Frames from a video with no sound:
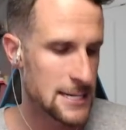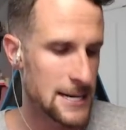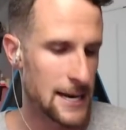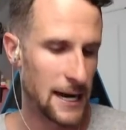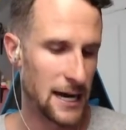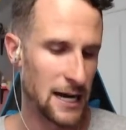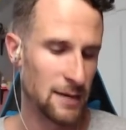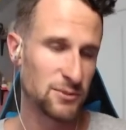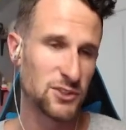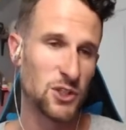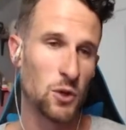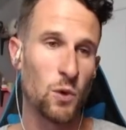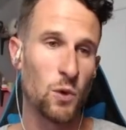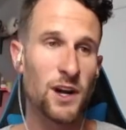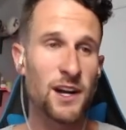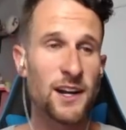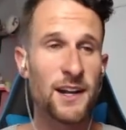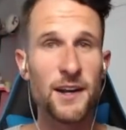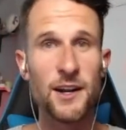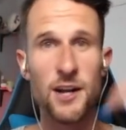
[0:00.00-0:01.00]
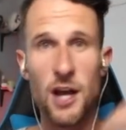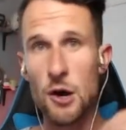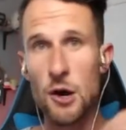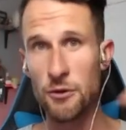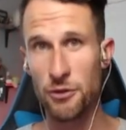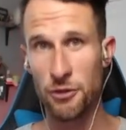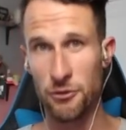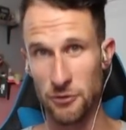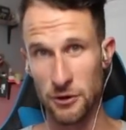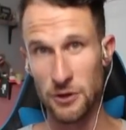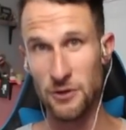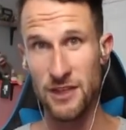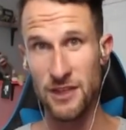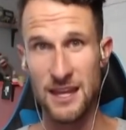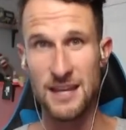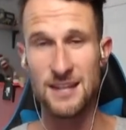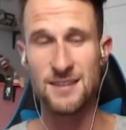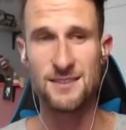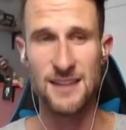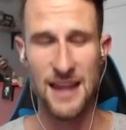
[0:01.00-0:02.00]
Um, so we're going to go through
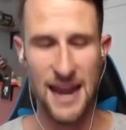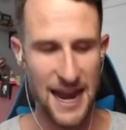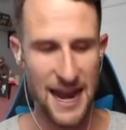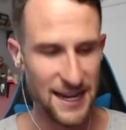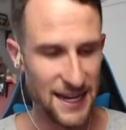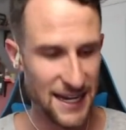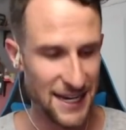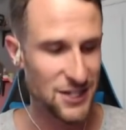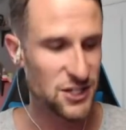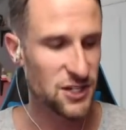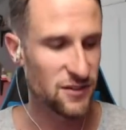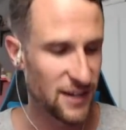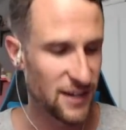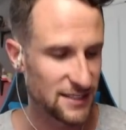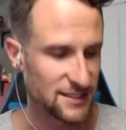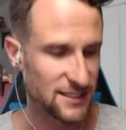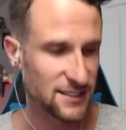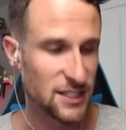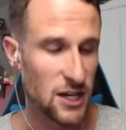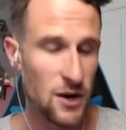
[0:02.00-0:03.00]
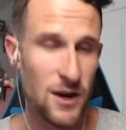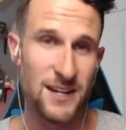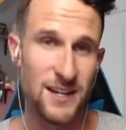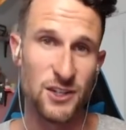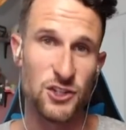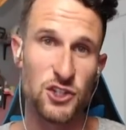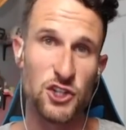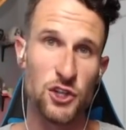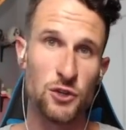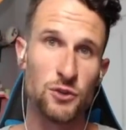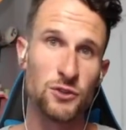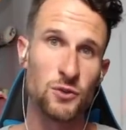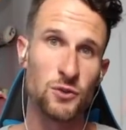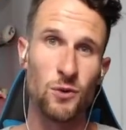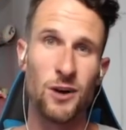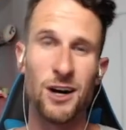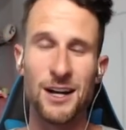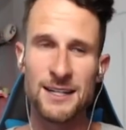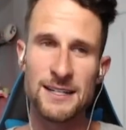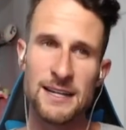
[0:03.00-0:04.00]
these, and each of us is going to choose
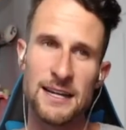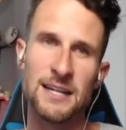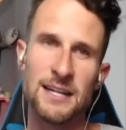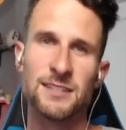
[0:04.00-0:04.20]
one.